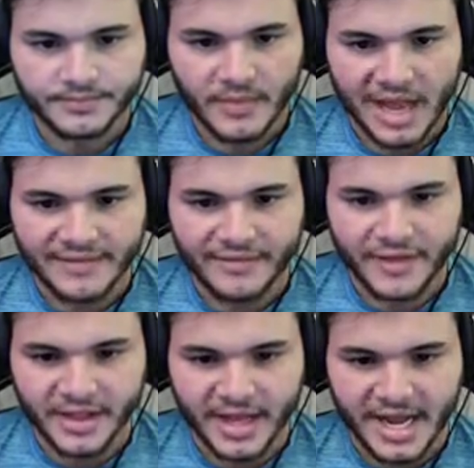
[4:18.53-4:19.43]
I have a
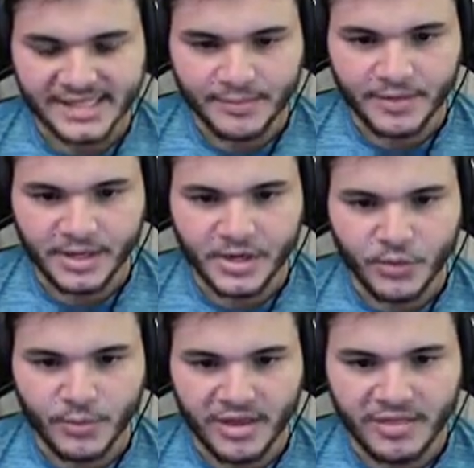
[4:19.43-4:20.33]
feeling it has something to
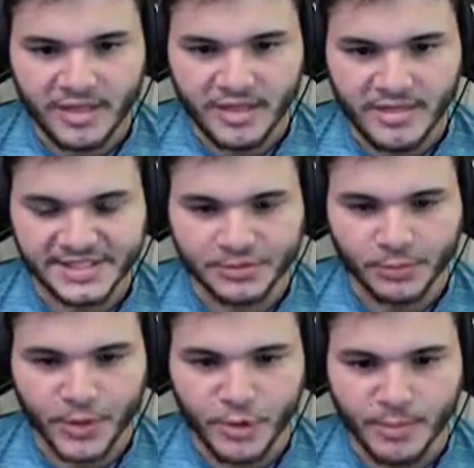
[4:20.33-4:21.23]
do with this
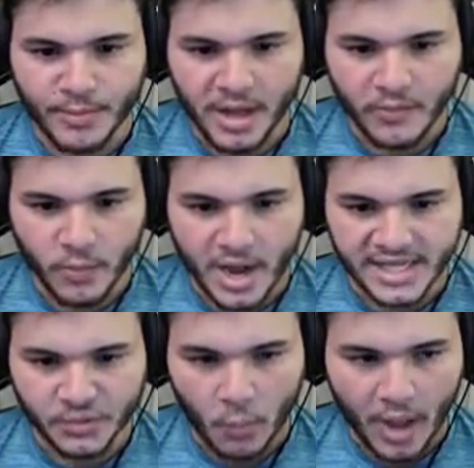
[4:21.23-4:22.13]
room.
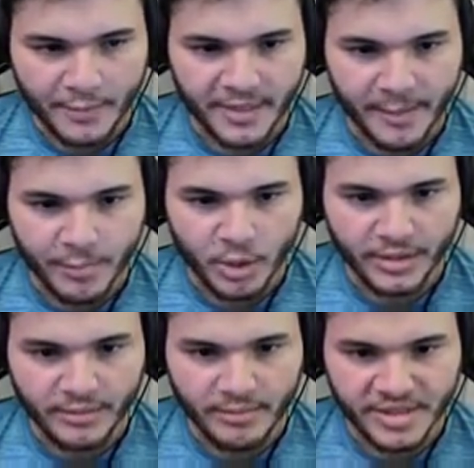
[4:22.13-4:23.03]
Otherwise, why would they put
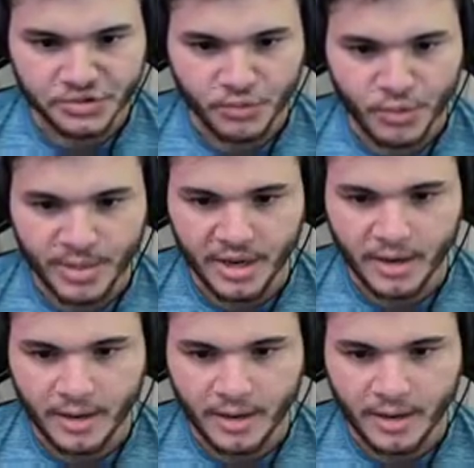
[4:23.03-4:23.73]
this room here?